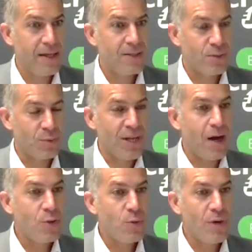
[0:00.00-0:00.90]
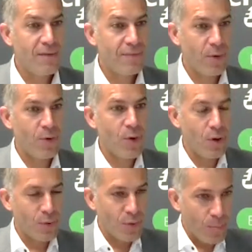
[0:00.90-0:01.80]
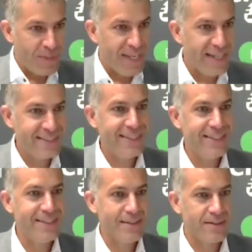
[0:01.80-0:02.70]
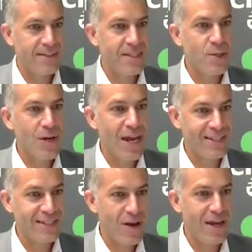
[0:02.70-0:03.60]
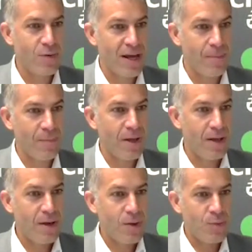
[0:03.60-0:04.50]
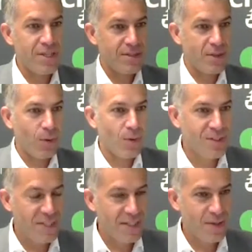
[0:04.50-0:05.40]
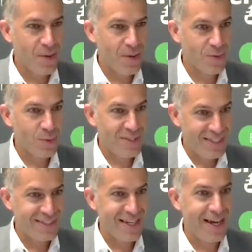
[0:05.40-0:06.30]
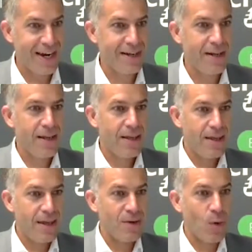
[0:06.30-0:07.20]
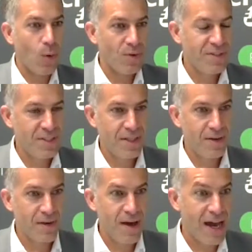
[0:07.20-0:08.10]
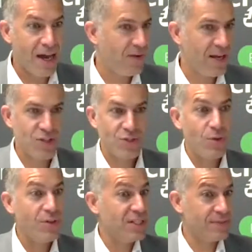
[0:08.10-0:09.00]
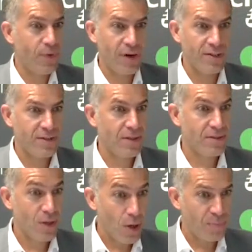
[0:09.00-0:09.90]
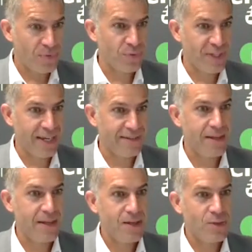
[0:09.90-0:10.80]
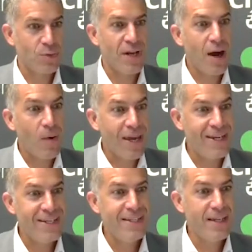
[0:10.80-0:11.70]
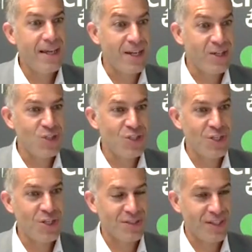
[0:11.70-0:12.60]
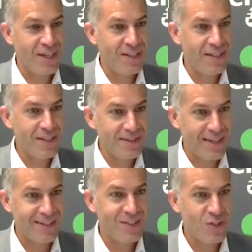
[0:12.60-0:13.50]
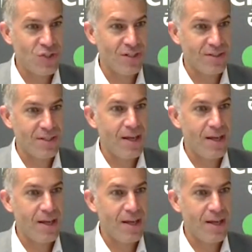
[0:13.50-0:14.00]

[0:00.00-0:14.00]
So now you have an updated single light diagram with all the design and all the arc flash studies, for instance, up to date. So now any engineers, any technicians